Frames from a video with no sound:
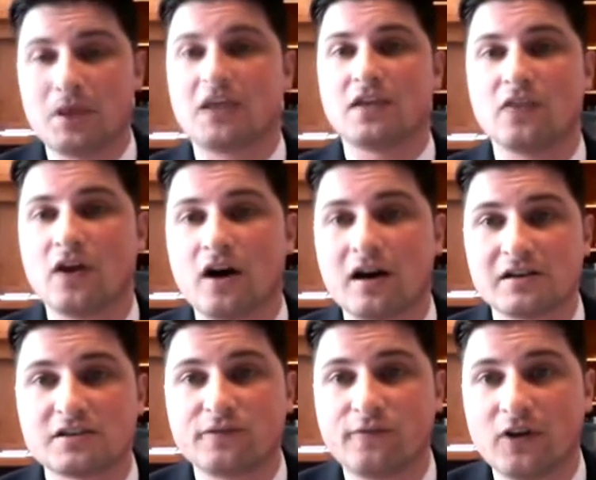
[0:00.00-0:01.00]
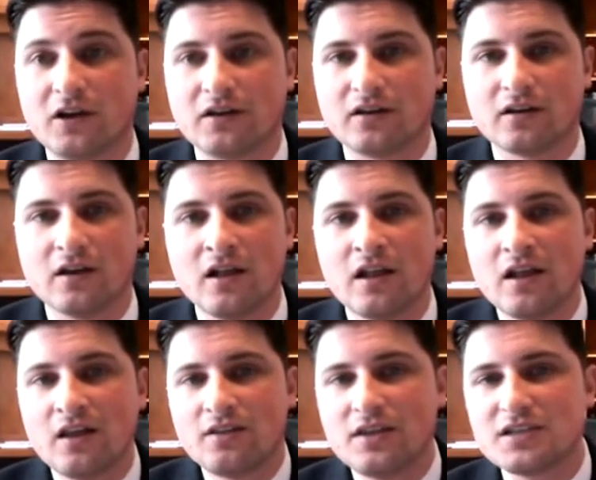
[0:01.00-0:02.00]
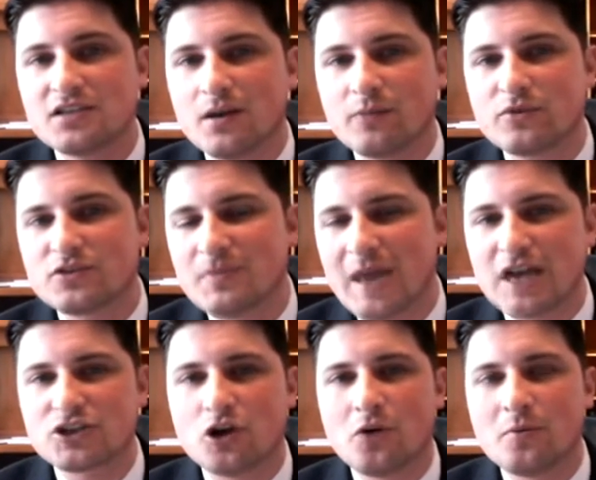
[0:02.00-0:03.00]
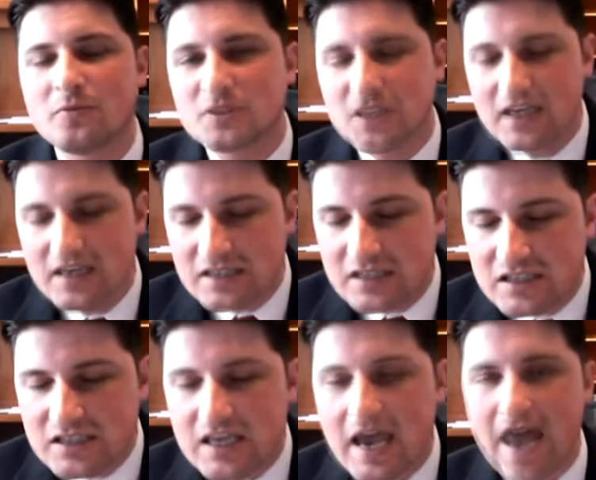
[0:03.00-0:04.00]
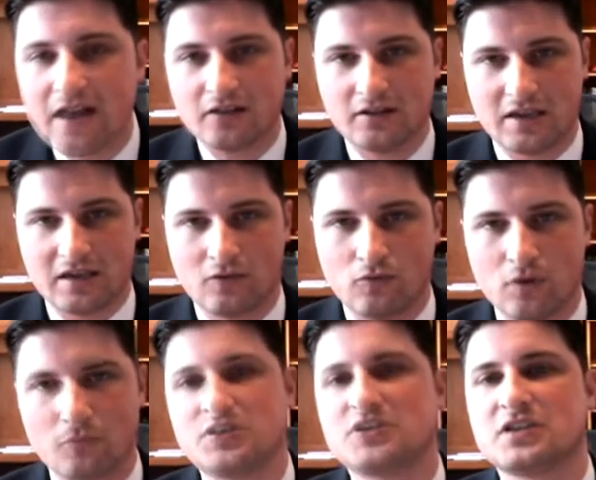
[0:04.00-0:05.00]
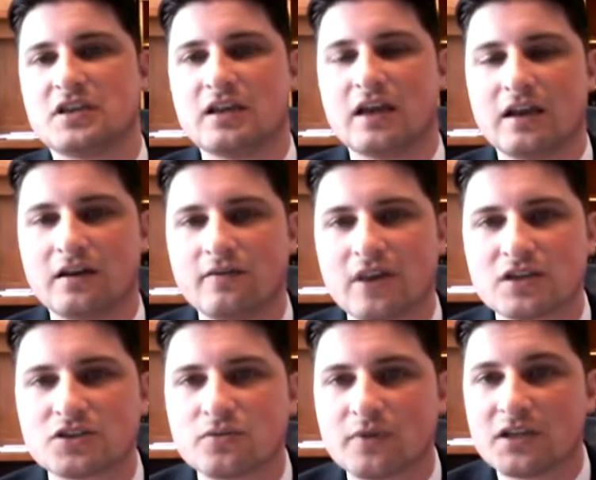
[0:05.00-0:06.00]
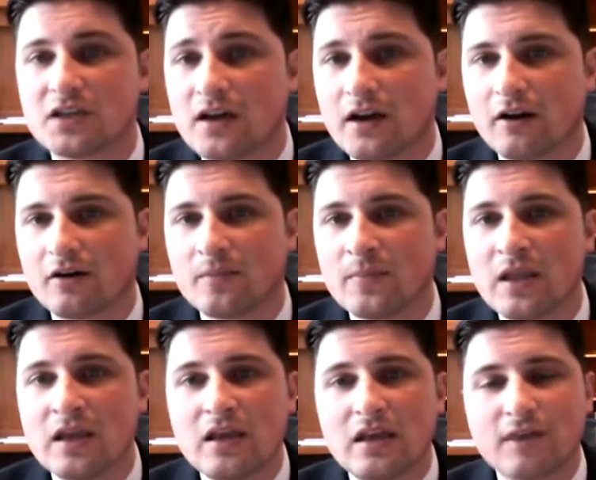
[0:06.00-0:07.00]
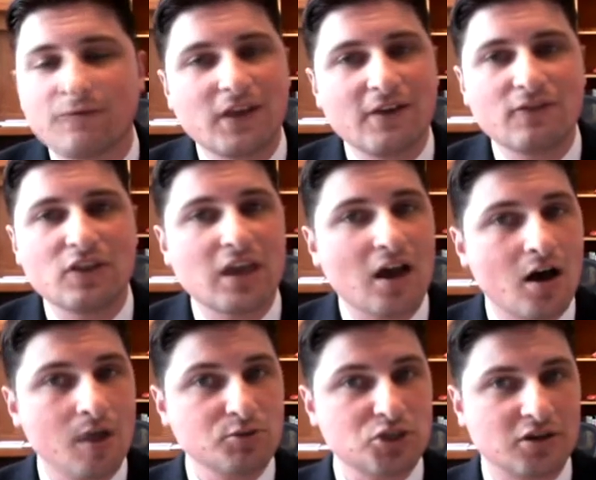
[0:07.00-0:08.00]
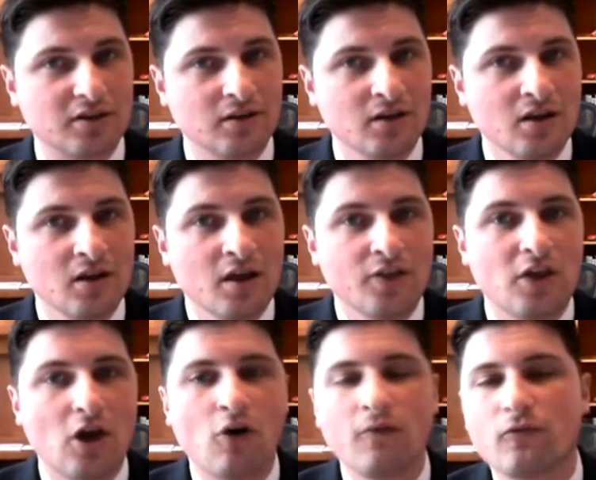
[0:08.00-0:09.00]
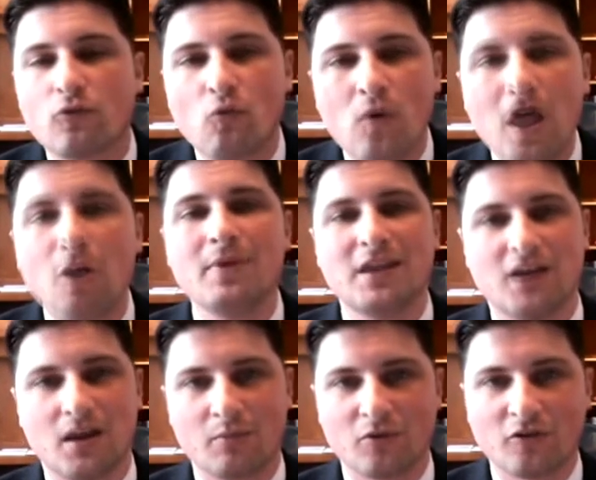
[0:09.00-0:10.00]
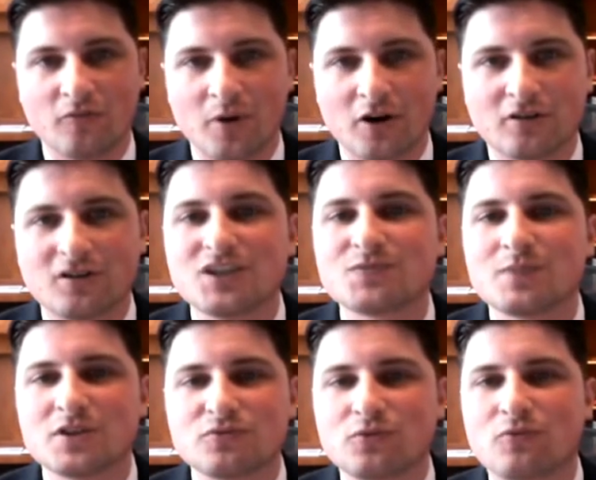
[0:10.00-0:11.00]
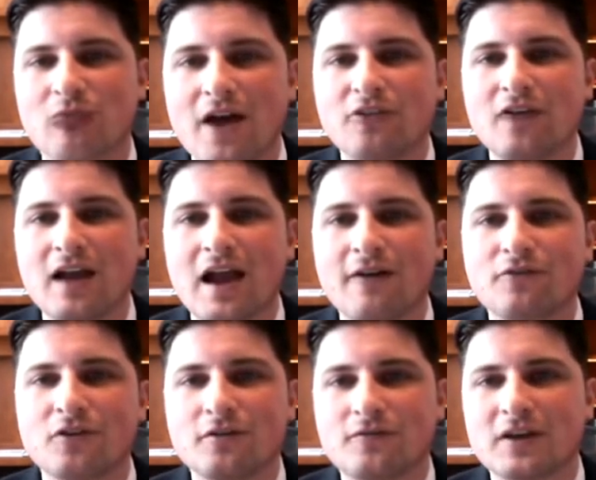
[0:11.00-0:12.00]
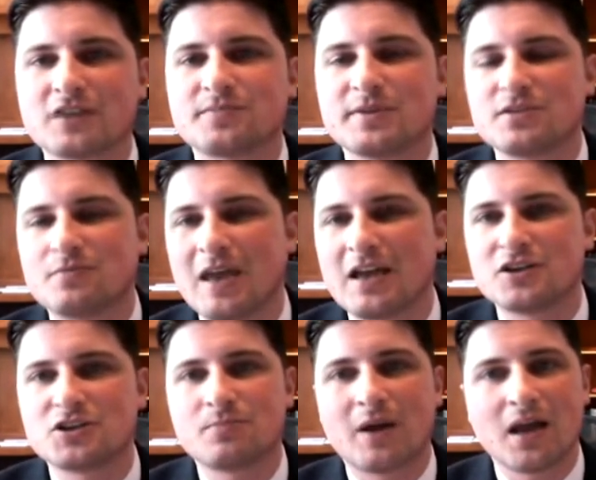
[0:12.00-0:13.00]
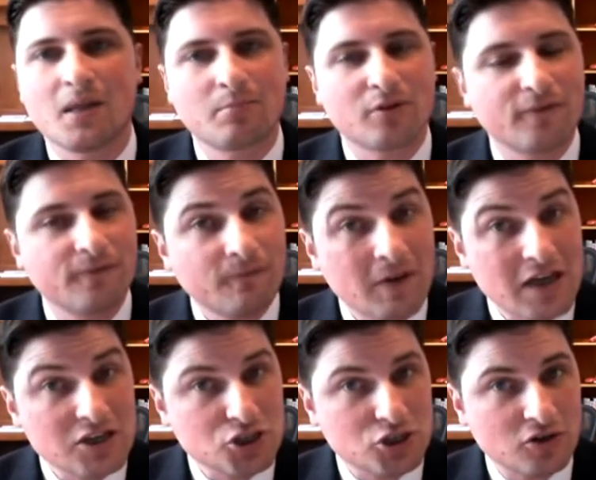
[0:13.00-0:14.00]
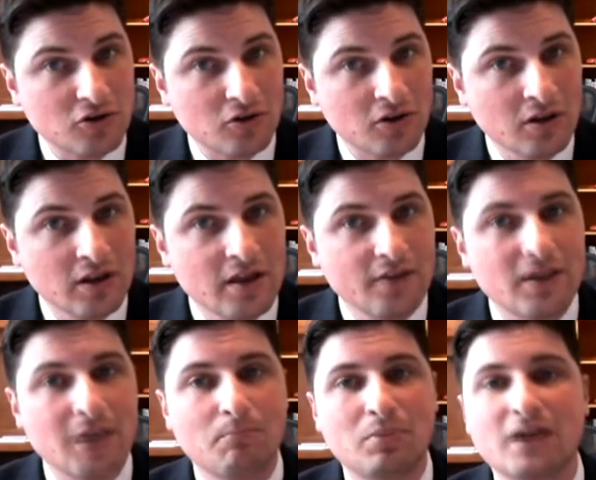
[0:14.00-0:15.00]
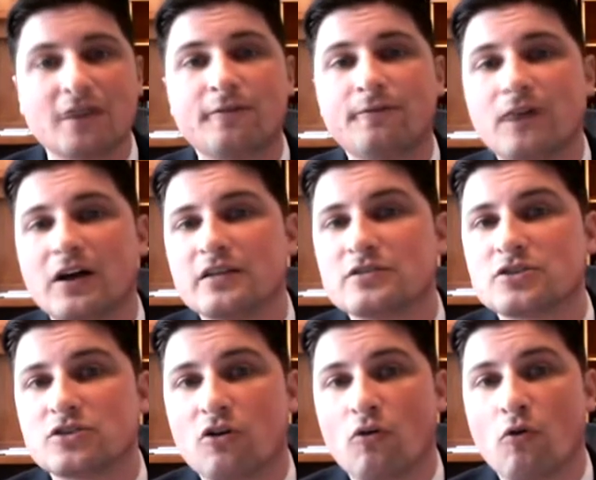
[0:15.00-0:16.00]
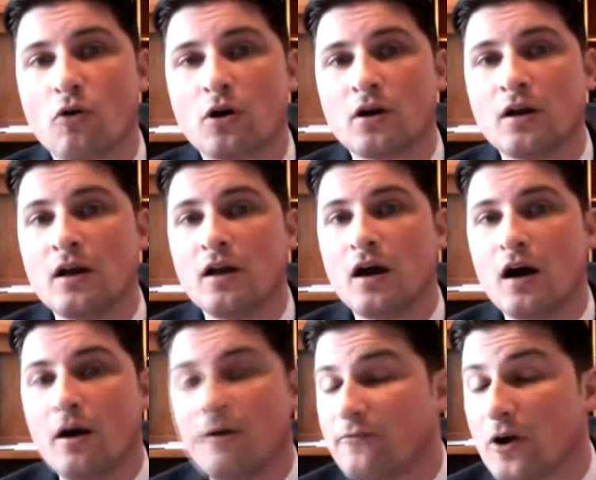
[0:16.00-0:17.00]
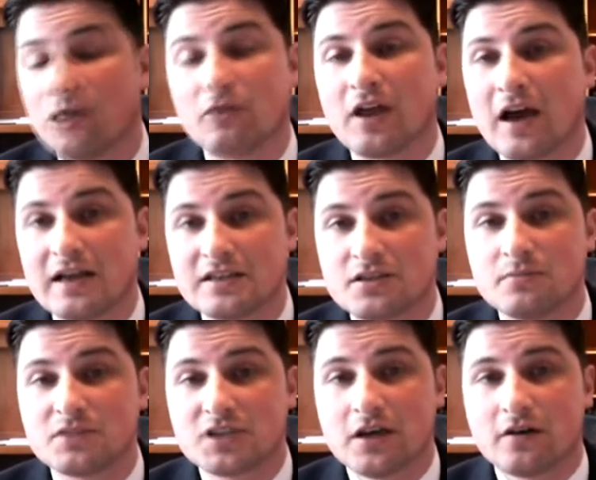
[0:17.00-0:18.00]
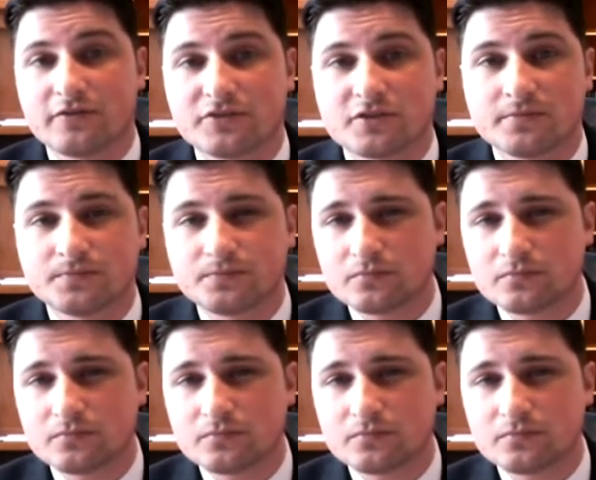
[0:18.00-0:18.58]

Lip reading: picking the hottest fund. These numbers match almost exactly what we see at Invest and Retire. If given the option, the overwhelming number of participants would rather have their investments managed by a professional than pick funds or follow guides themselves.